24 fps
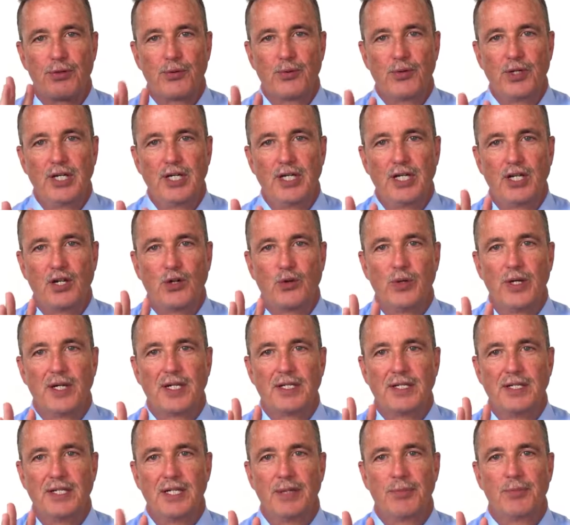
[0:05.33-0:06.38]
3 quick
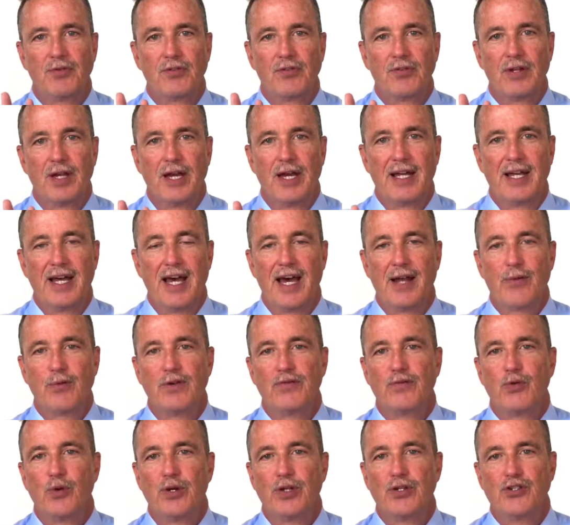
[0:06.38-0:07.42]
tips on how to
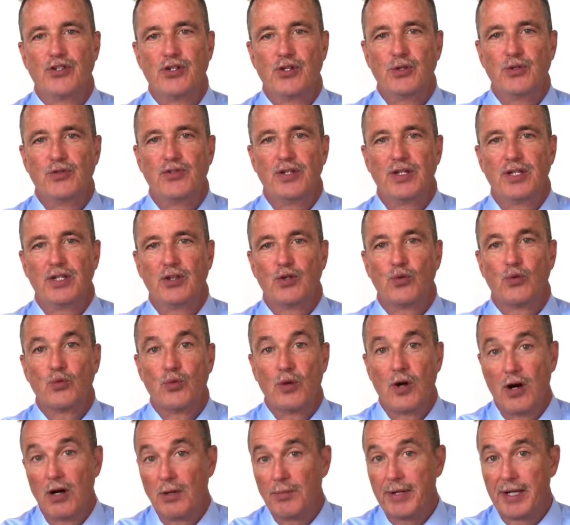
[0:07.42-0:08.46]
avoid choosing the
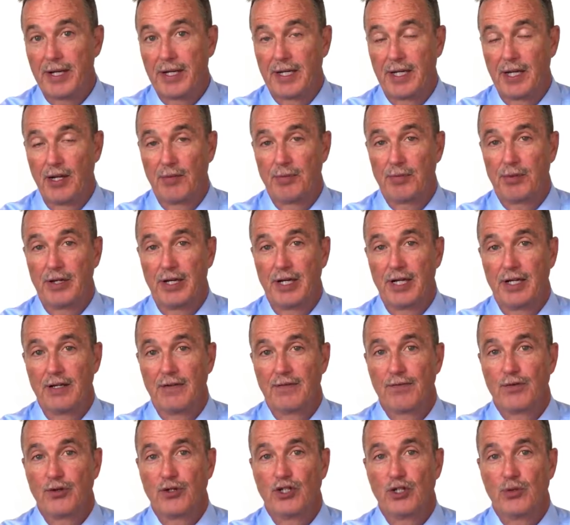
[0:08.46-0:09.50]
wrong Medicare plan
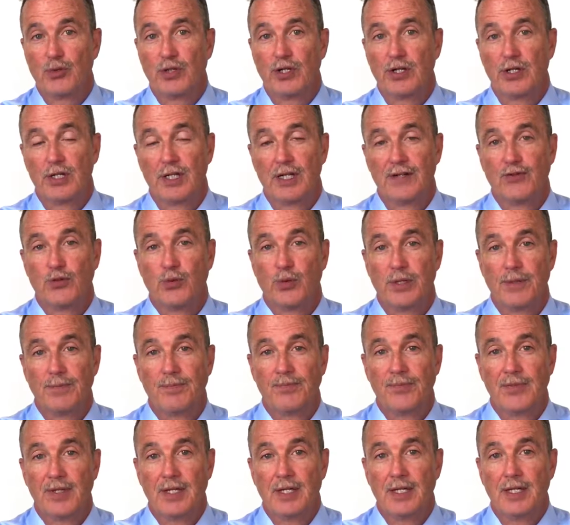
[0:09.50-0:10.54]
for you or your loved one.
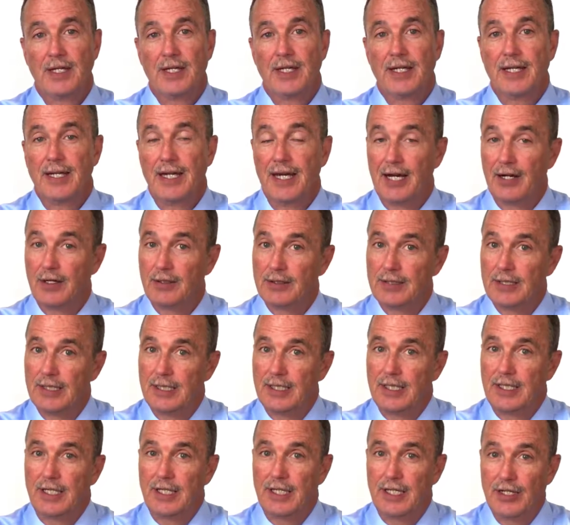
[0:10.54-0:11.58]
Now,
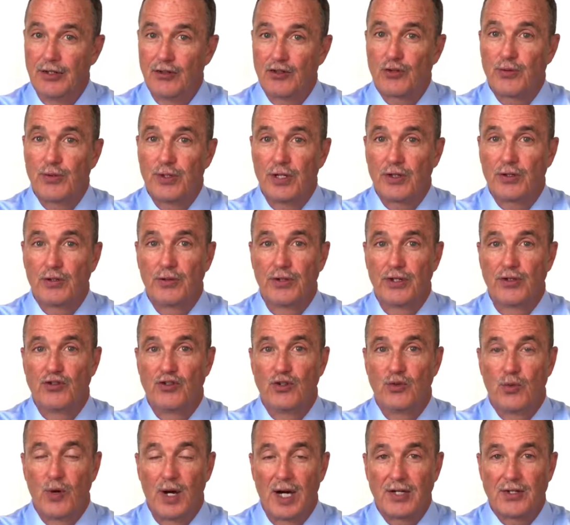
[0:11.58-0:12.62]
it is critical that
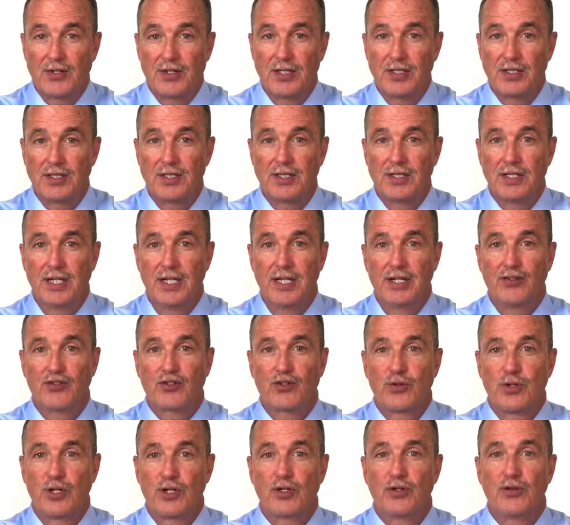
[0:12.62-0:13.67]
you watch this. It is
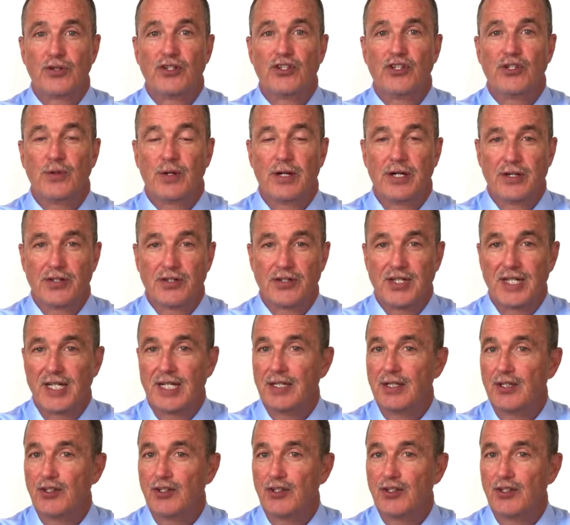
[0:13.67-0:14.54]
critical that you understand